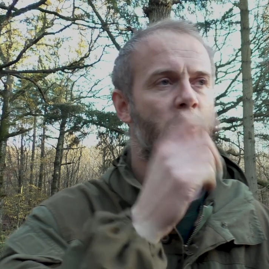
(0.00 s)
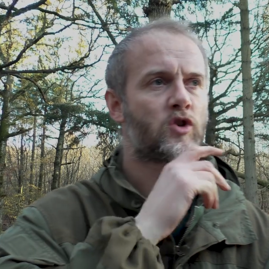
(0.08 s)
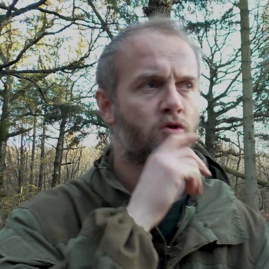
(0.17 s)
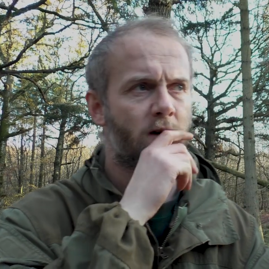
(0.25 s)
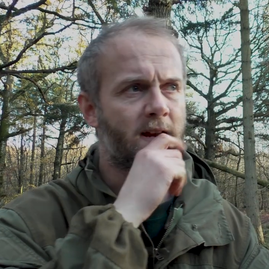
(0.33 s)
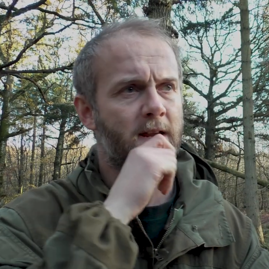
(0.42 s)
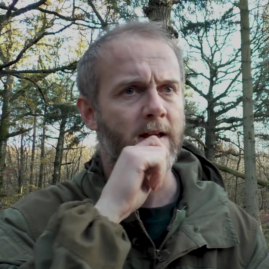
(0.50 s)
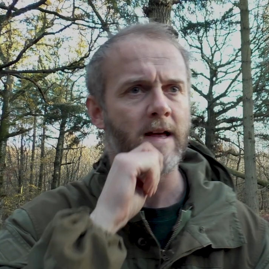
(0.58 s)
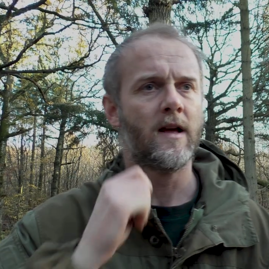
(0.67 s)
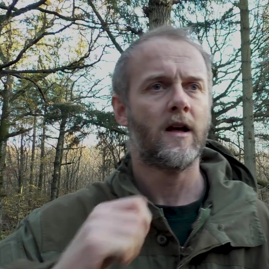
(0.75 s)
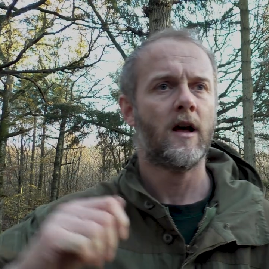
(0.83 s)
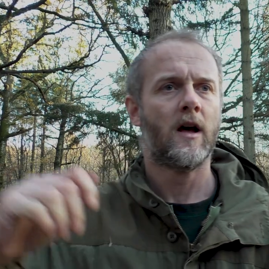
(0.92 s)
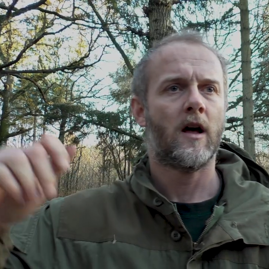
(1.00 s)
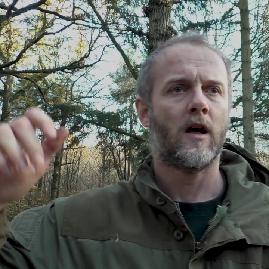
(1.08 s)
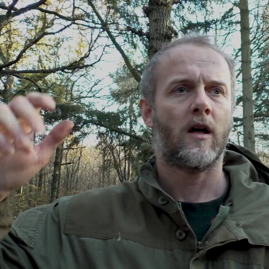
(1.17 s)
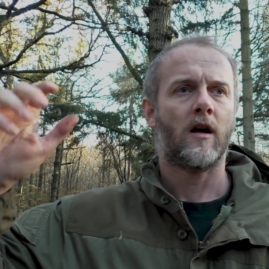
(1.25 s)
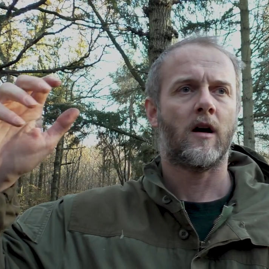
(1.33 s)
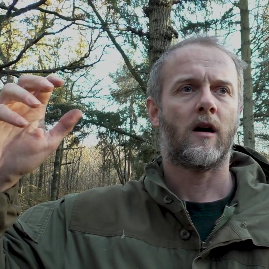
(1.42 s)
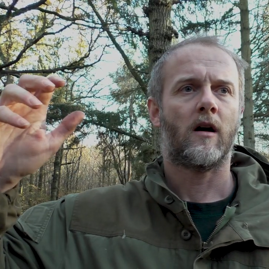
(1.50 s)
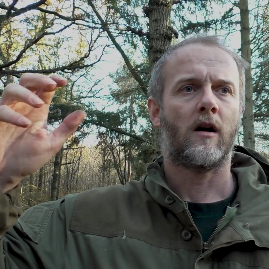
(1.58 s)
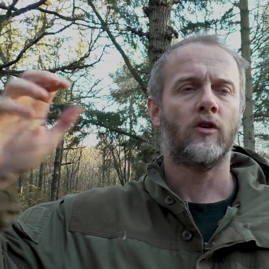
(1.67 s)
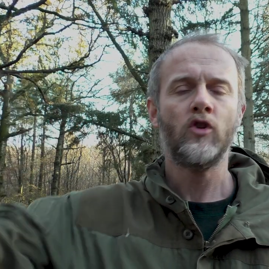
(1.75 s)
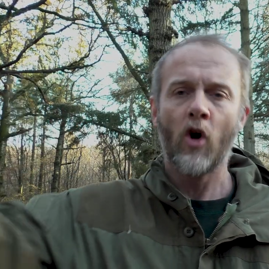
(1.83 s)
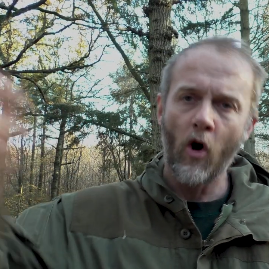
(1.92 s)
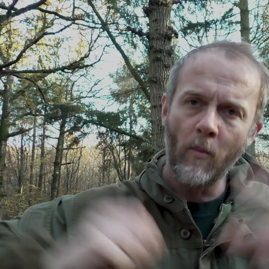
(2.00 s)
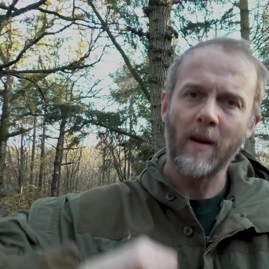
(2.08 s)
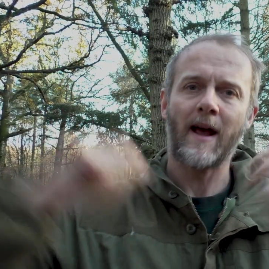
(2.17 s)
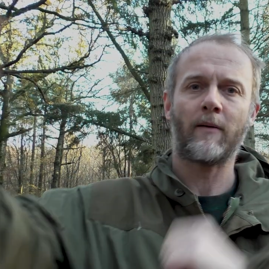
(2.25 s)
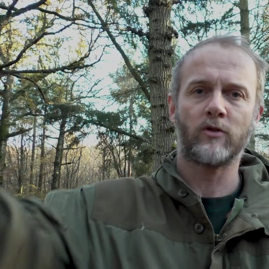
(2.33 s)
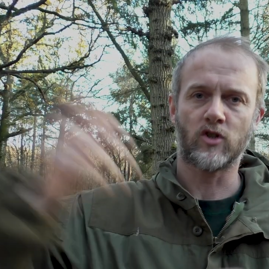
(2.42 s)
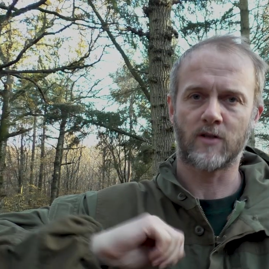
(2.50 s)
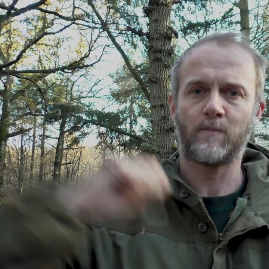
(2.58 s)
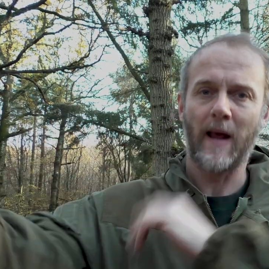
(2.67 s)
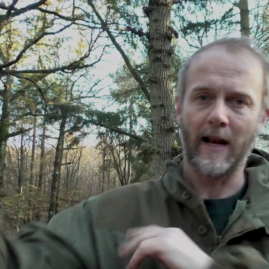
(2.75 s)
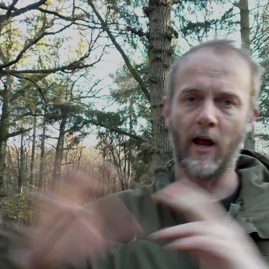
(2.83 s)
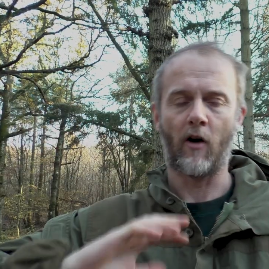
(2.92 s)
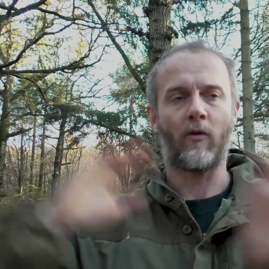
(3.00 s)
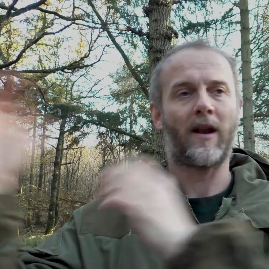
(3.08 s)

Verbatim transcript: the tree, Normally I would just peel it off.